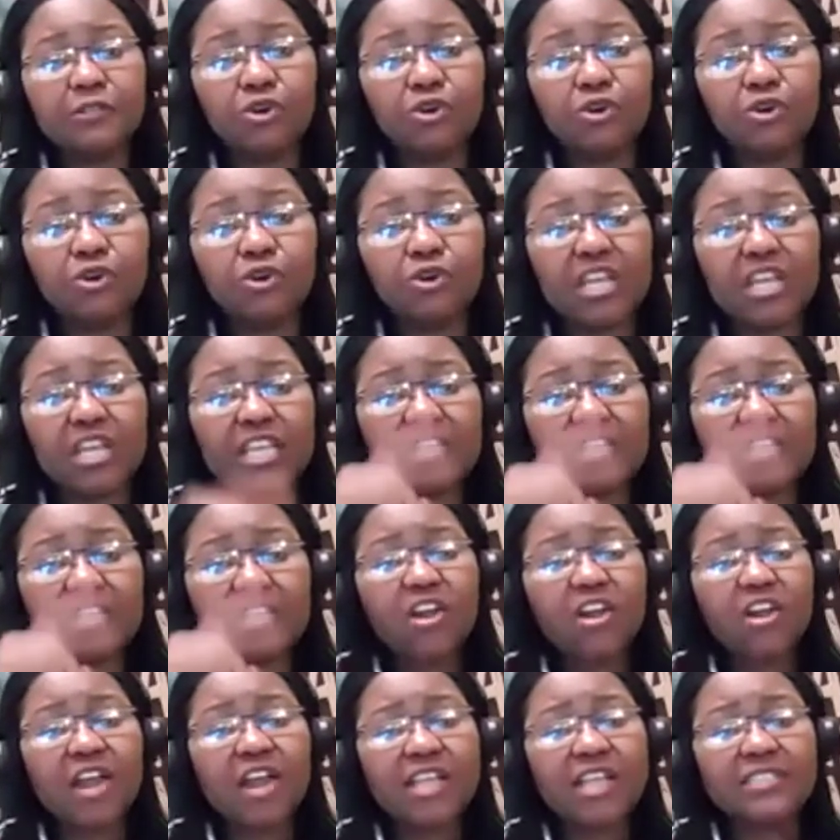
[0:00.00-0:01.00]
So
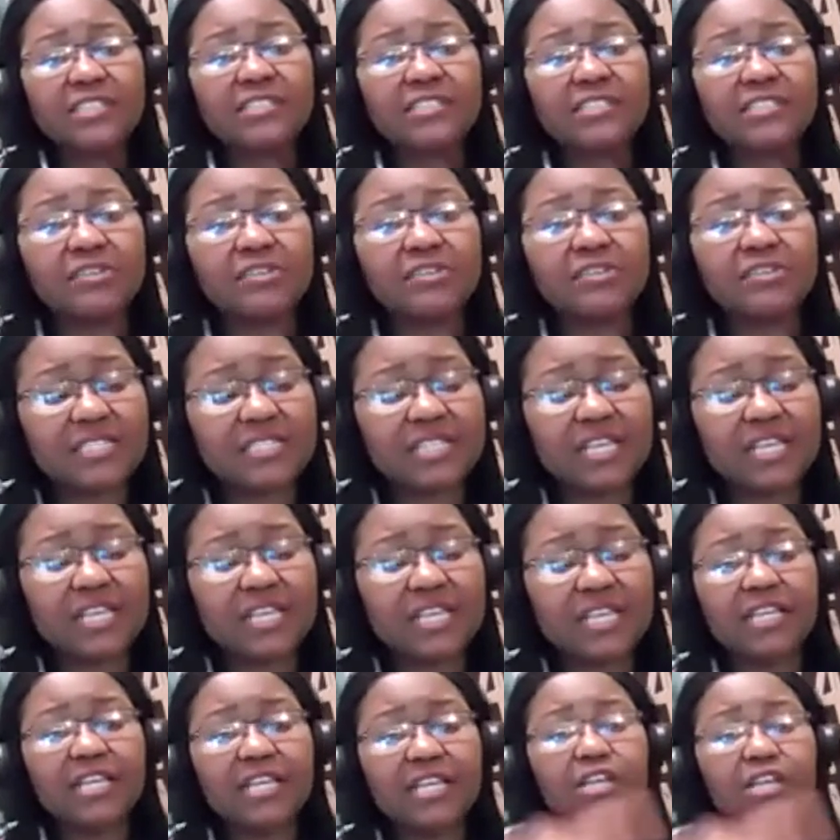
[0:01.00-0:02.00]
ignorance is a
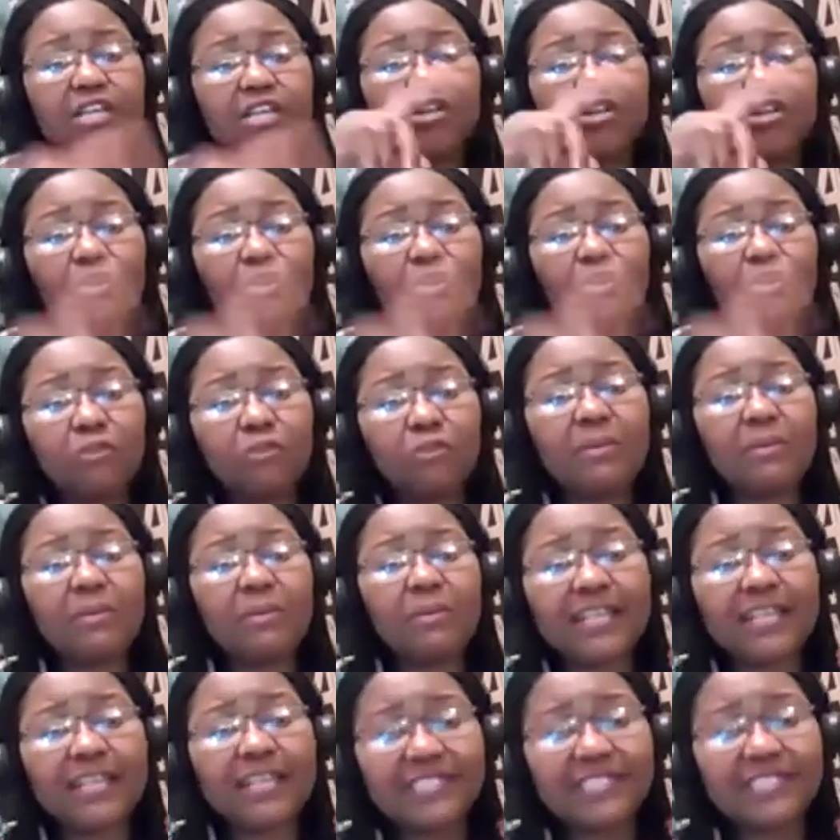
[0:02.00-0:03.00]
reason,
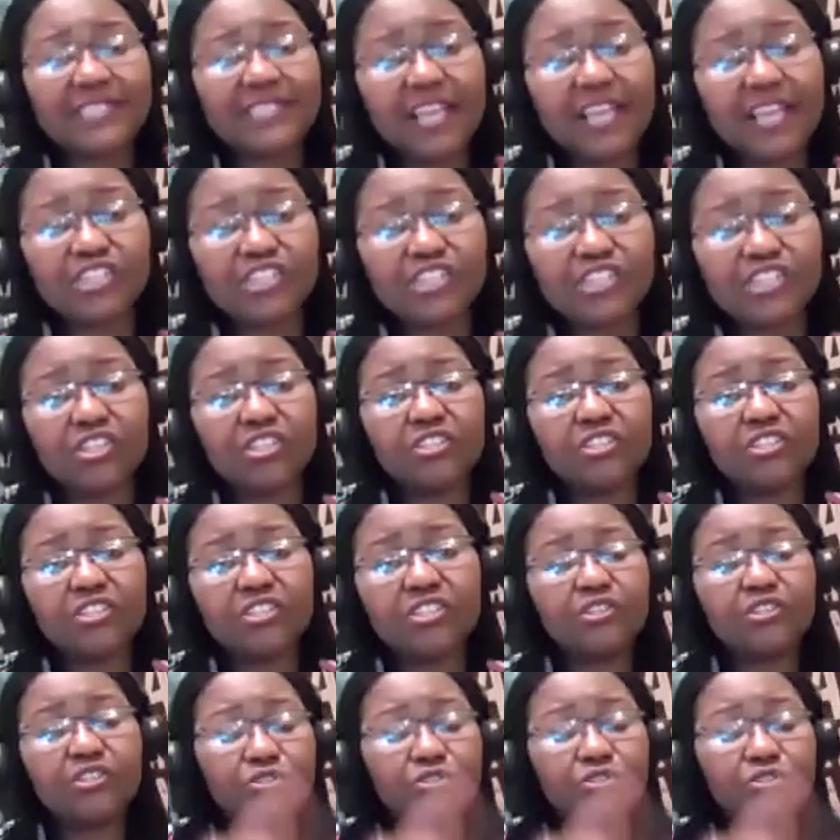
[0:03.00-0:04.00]

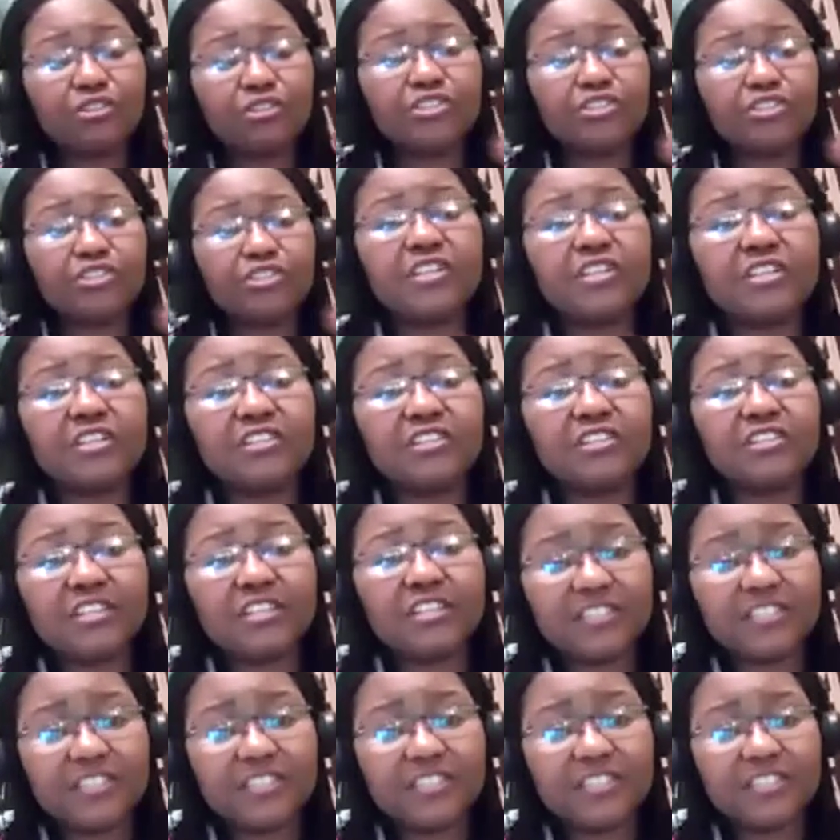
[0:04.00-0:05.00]
globalization,
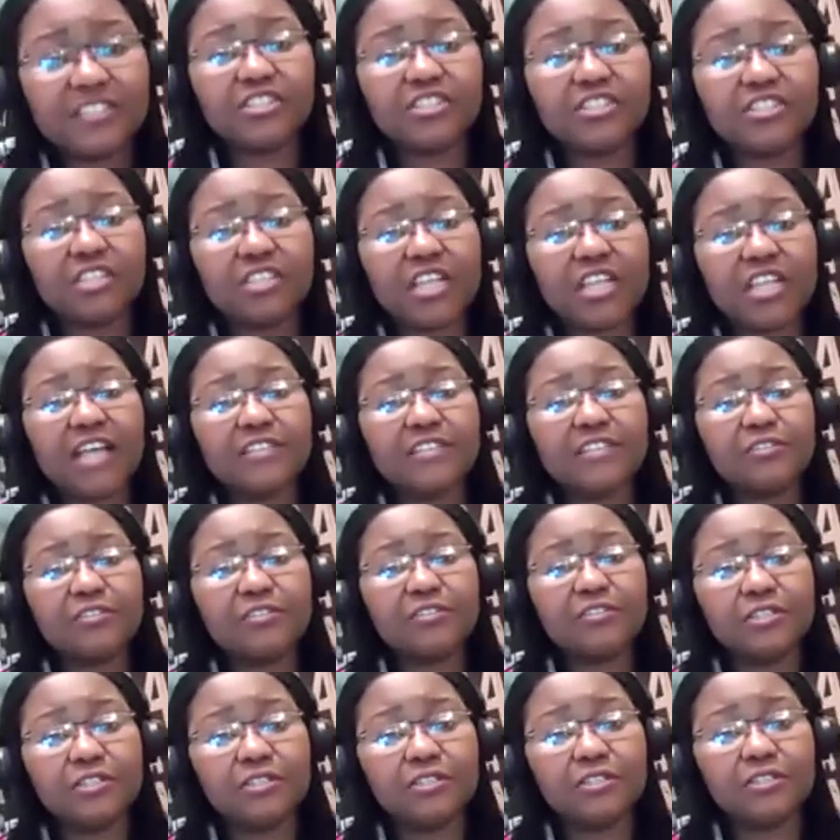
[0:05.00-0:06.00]
nutritional transition
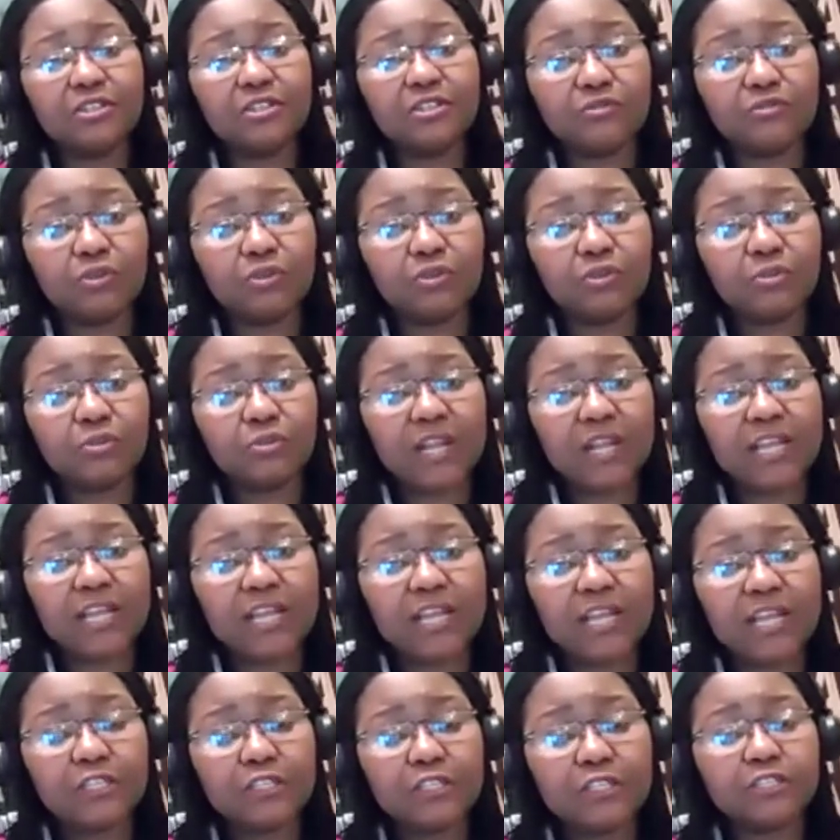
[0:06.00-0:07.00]
as a result of
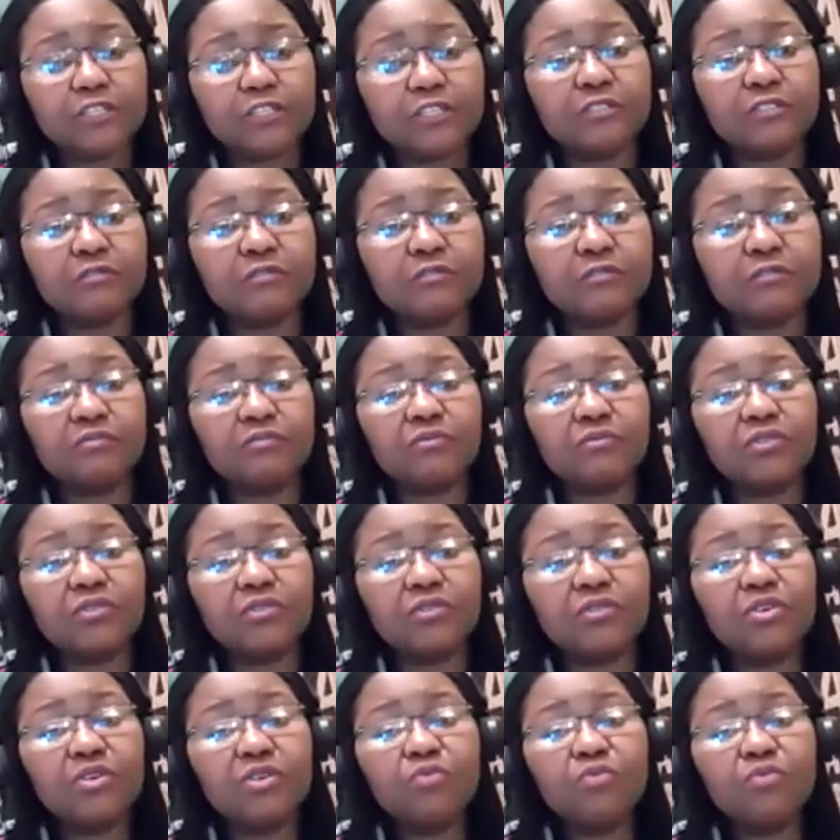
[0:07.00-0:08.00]
globalization.
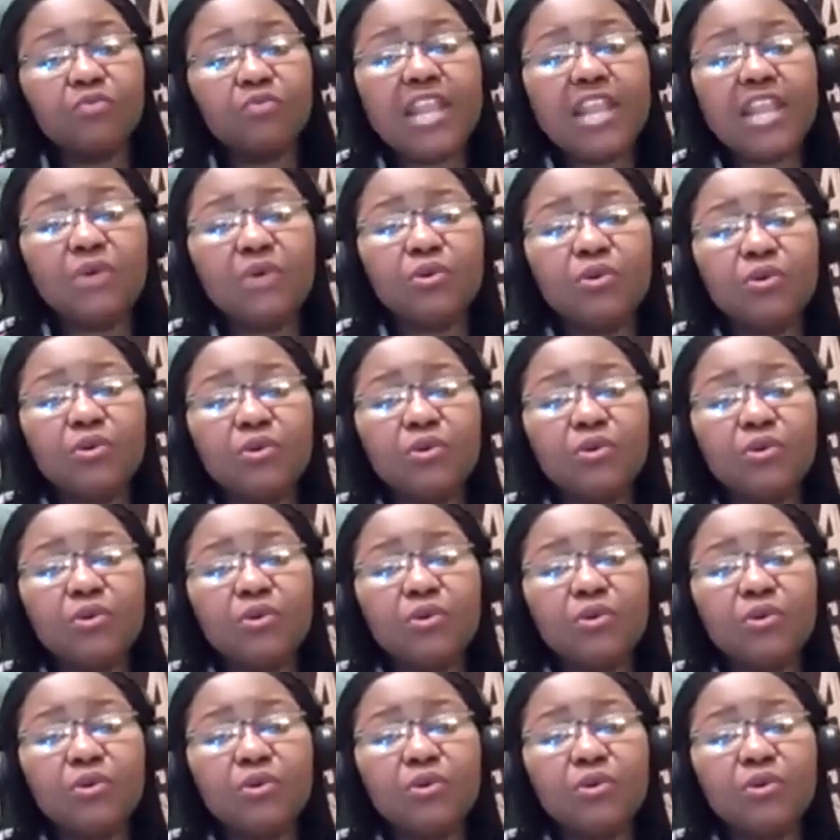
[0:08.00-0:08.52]
When I